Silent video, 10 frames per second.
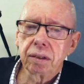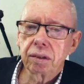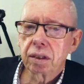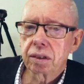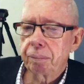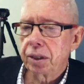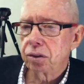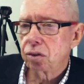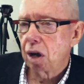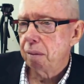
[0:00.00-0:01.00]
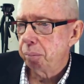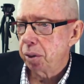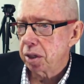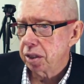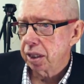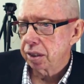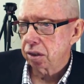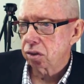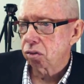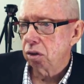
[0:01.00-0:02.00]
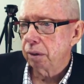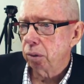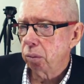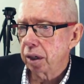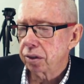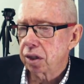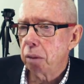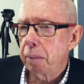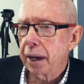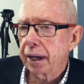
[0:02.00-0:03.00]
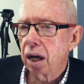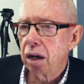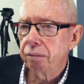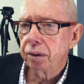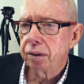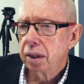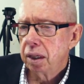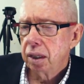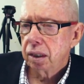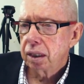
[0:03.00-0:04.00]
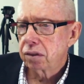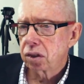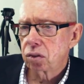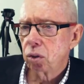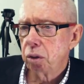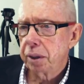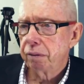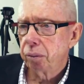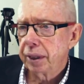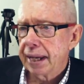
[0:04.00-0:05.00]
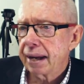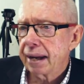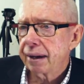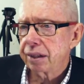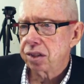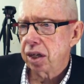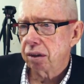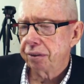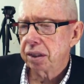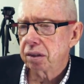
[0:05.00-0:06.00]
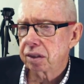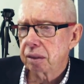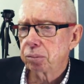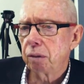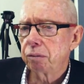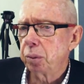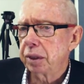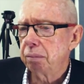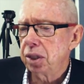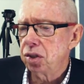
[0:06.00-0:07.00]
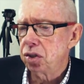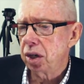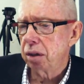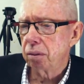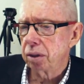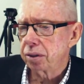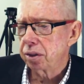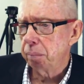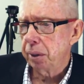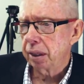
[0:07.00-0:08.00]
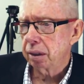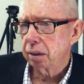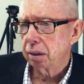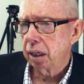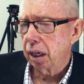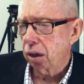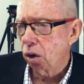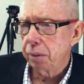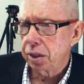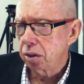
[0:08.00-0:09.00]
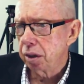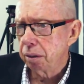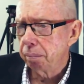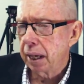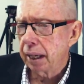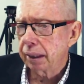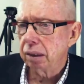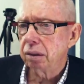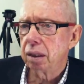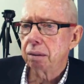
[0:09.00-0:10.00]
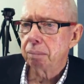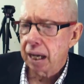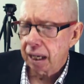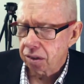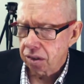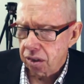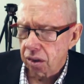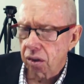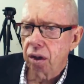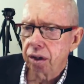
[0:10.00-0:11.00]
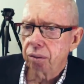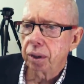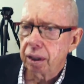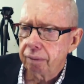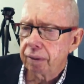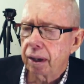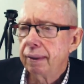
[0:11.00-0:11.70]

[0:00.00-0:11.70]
So something Simon Presley does extremely well is go back over and gives us all a bit of a reality check, I think, because sometimes we can be generalists about our comments on the market, the market's in decline or whatever.